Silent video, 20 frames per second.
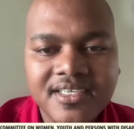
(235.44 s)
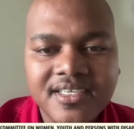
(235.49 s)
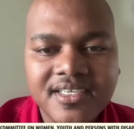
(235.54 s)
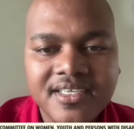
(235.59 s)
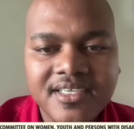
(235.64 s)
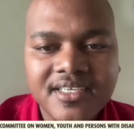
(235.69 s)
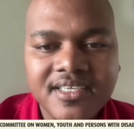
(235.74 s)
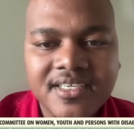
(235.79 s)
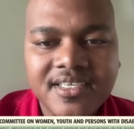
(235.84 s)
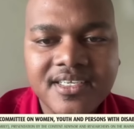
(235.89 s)

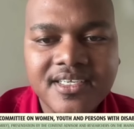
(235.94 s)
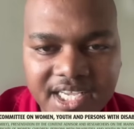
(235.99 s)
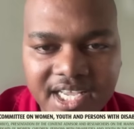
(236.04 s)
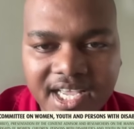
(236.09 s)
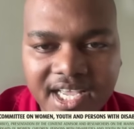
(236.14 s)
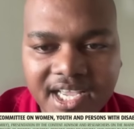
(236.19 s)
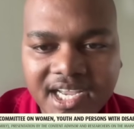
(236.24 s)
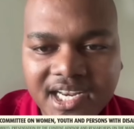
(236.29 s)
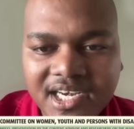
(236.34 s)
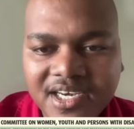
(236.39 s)

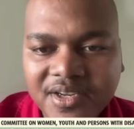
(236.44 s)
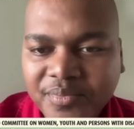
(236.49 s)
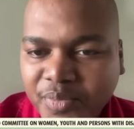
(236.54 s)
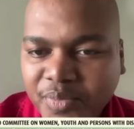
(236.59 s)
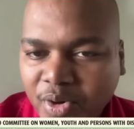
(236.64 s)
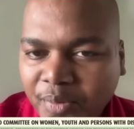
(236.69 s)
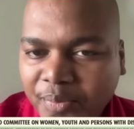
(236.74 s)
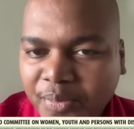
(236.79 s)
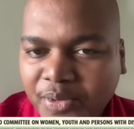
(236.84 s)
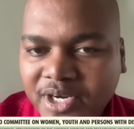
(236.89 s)
Gauteng,
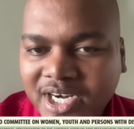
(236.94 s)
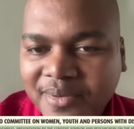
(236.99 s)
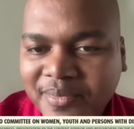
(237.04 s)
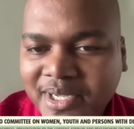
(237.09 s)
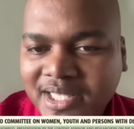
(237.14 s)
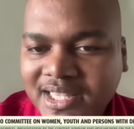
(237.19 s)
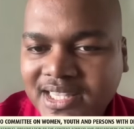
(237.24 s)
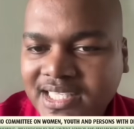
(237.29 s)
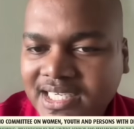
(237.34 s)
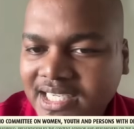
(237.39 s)
Limpopo
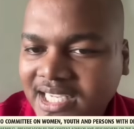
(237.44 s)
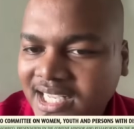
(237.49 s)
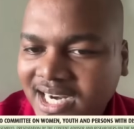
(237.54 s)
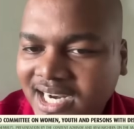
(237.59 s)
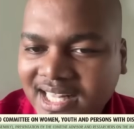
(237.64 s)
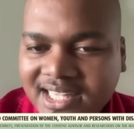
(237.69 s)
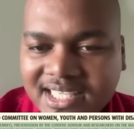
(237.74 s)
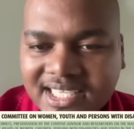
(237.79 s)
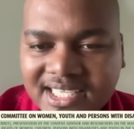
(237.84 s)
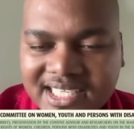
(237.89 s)
number 3, and
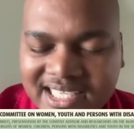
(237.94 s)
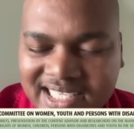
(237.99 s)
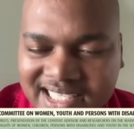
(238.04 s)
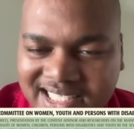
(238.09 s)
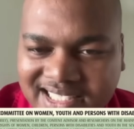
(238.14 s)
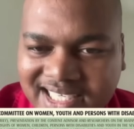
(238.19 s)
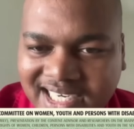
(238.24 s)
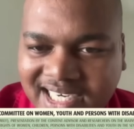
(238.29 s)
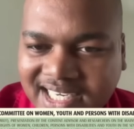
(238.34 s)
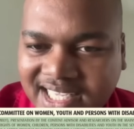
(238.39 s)
I think
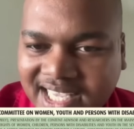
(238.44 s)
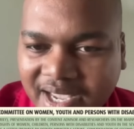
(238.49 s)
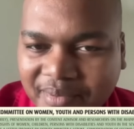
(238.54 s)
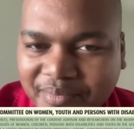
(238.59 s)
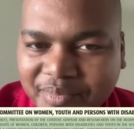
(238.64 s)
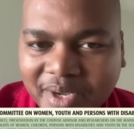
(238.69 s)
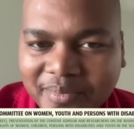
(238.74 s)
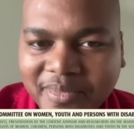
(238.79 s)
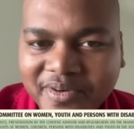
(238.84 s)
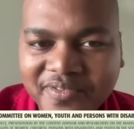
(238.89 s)
Eastern Cape
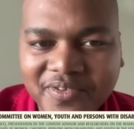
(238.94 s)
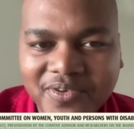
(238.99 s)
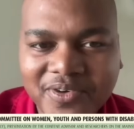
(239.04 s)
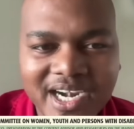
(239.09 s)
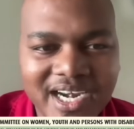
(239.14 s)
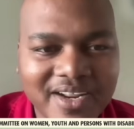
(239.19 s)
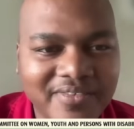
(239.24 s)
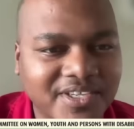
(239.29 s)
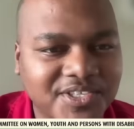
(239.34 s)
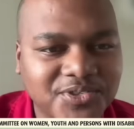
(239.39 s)
number 4. I
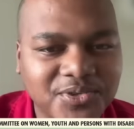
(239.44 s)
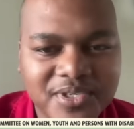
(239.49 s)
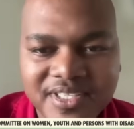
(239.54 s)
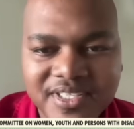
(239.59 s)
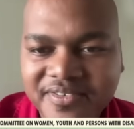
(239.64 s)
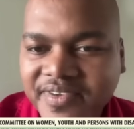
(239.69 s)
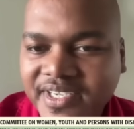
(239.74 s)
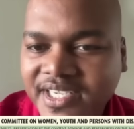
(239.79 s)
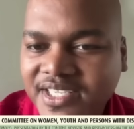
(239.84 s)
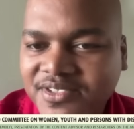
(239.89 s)
never saw the
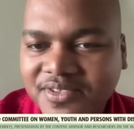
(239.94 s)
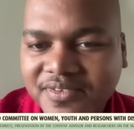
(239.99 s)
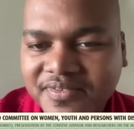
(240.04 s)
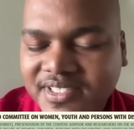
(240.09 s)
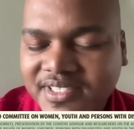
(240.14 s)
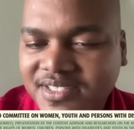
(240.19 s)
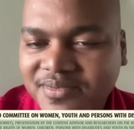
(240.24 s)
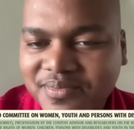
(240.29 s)
face of this